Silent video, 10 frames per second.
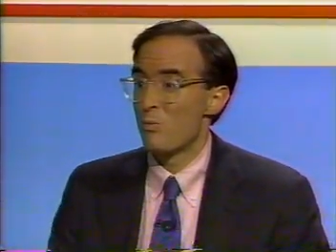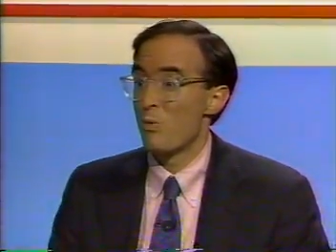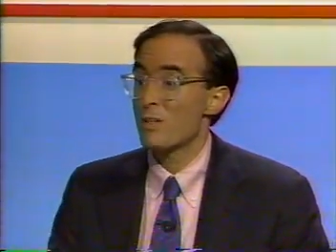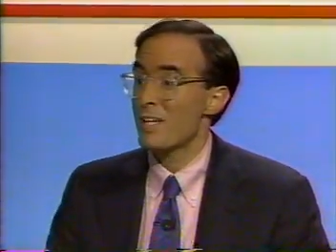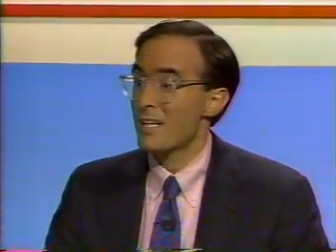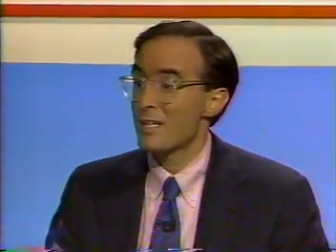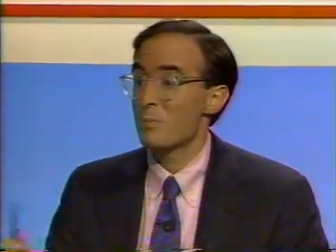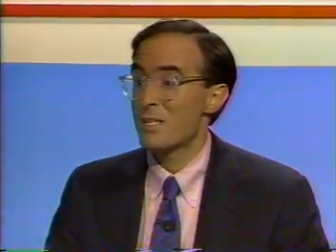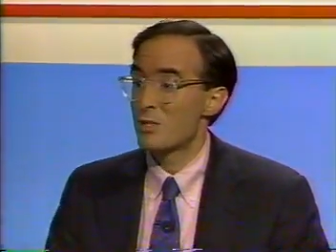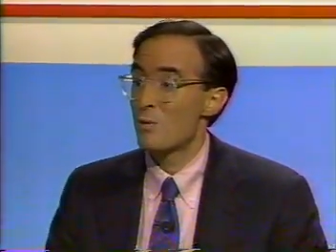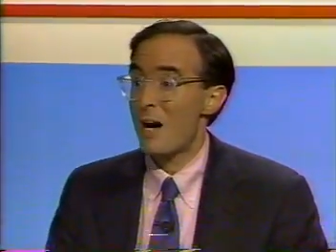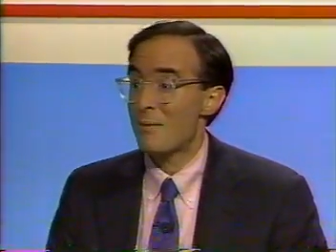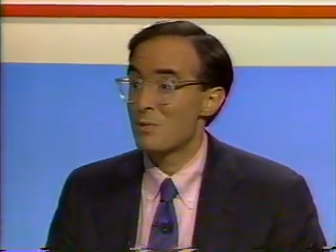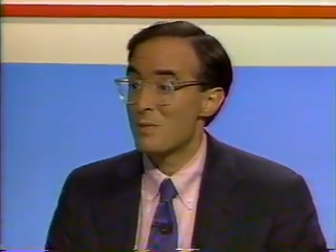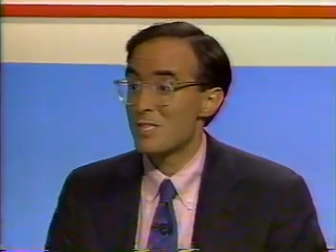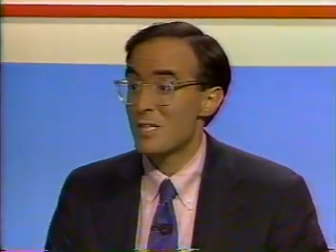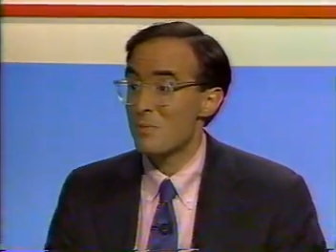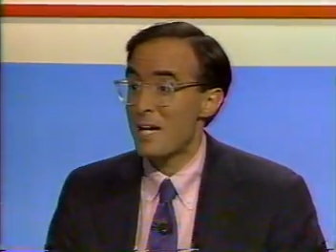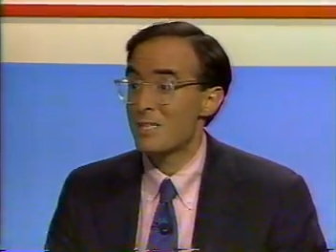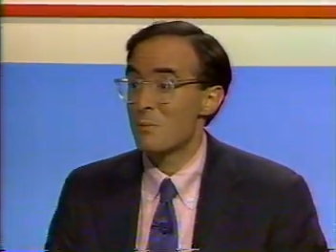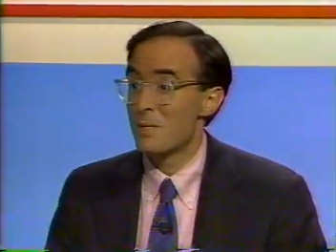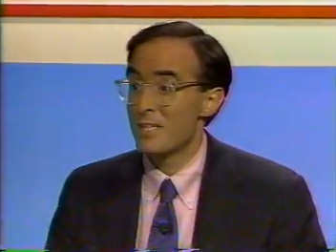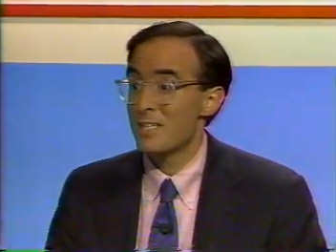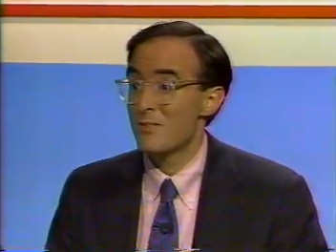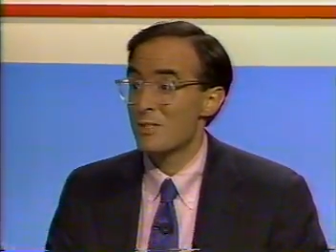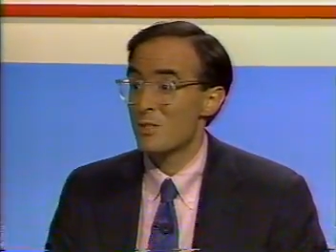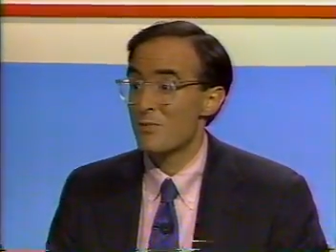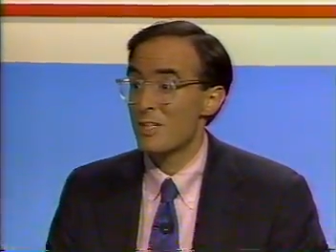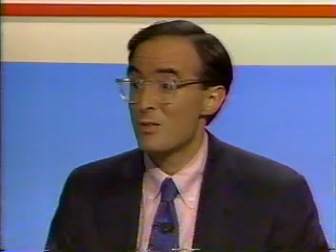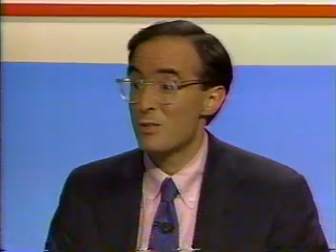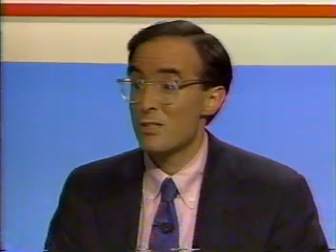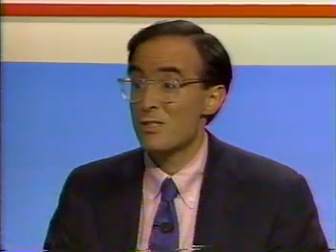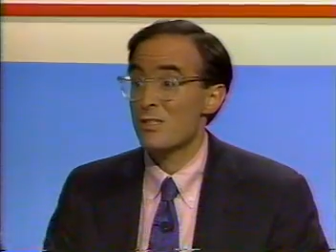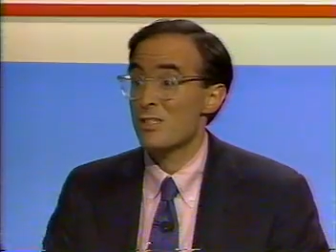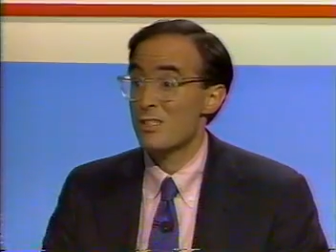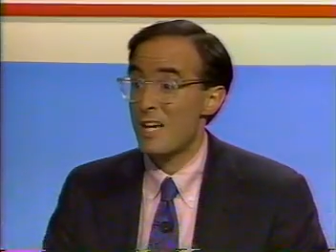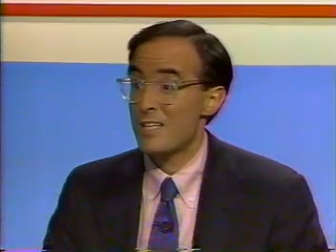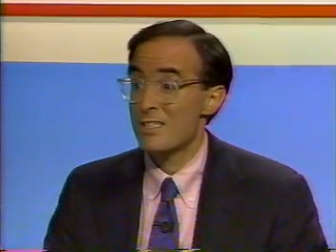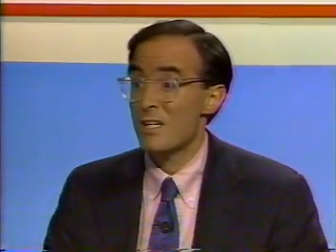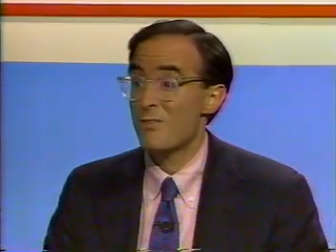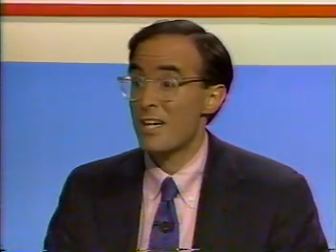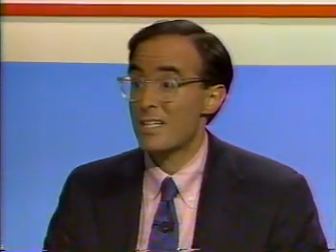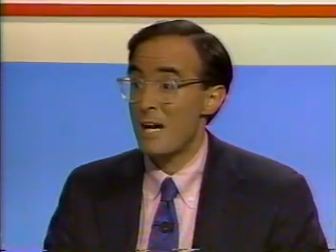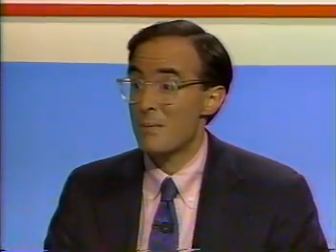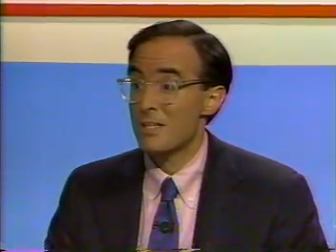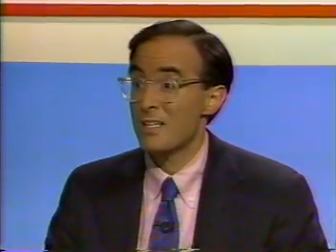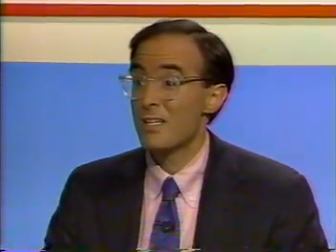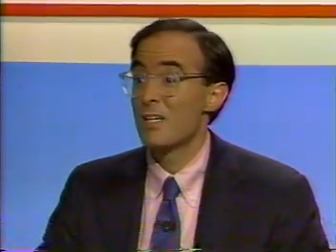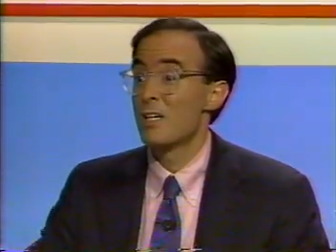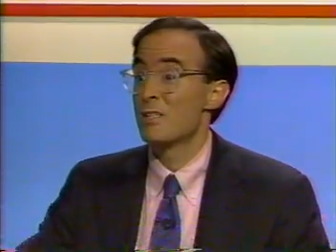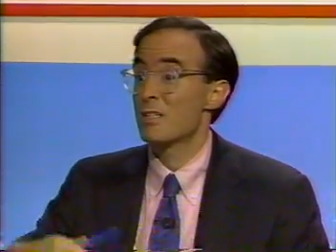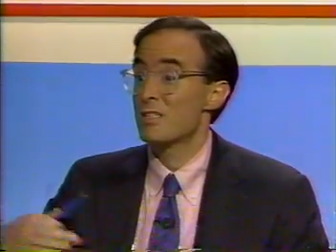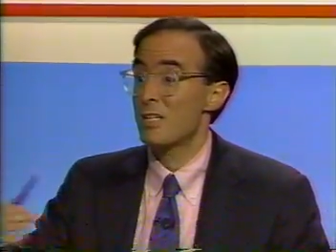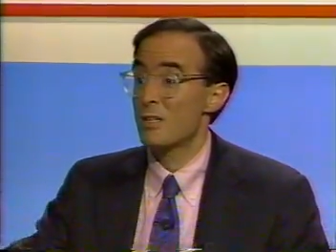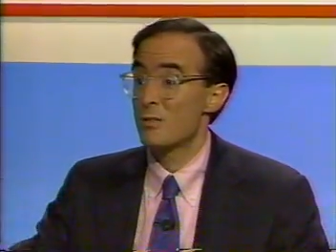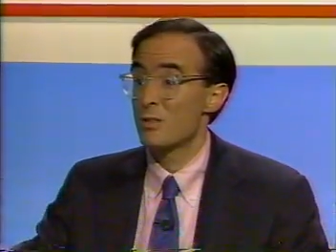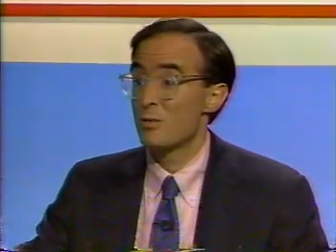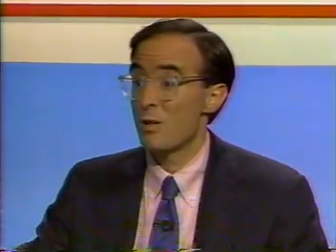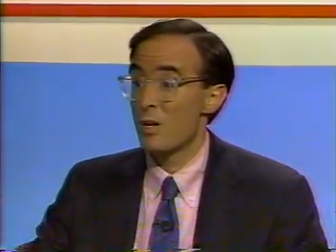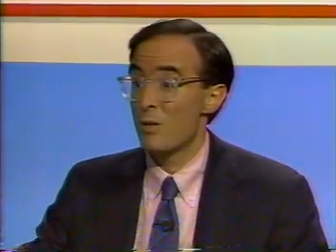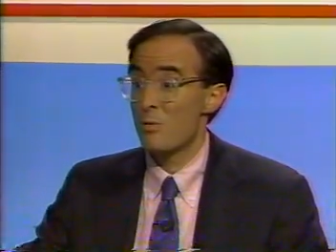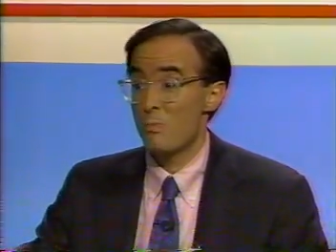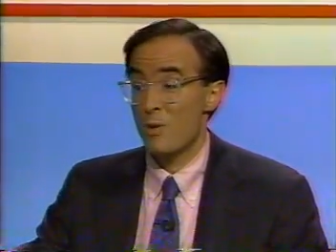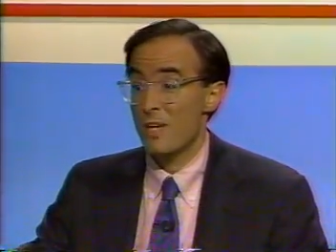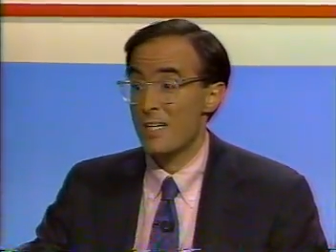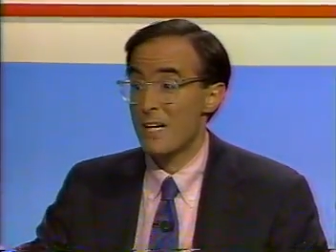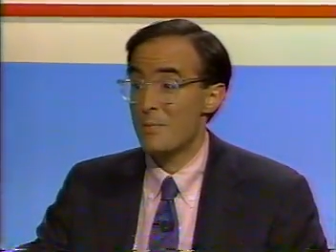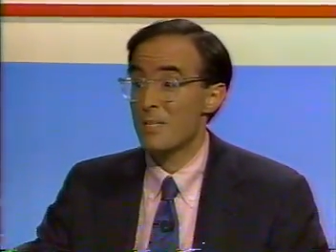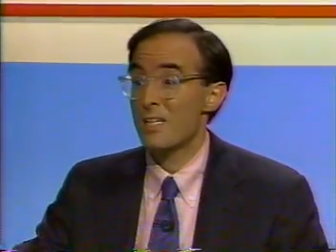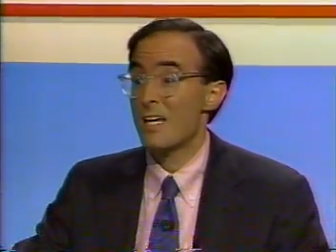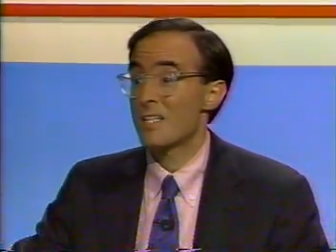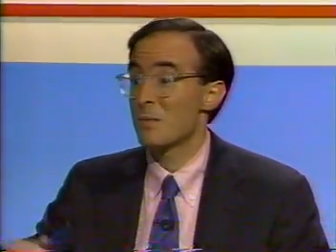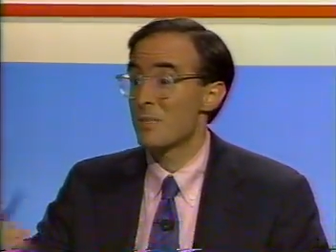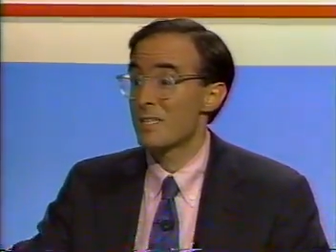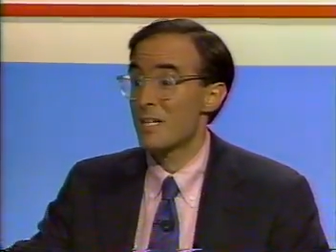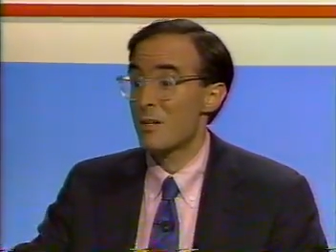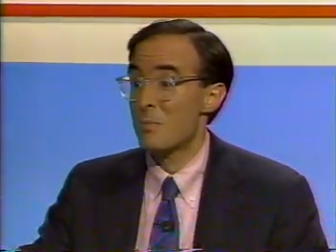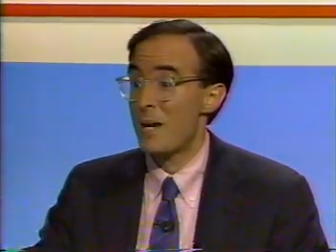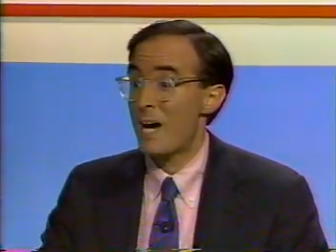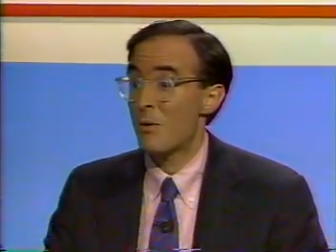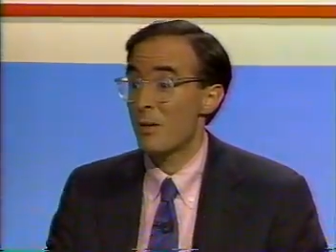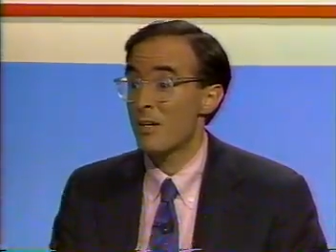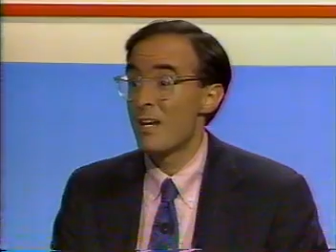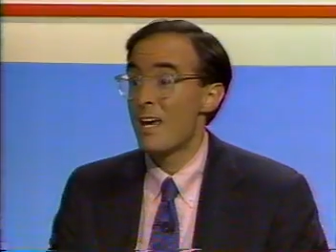weren't they a little bit too optimistic about the ability of the Soviet Union to sustain itself economically, to continue to grow both economically and as a military power?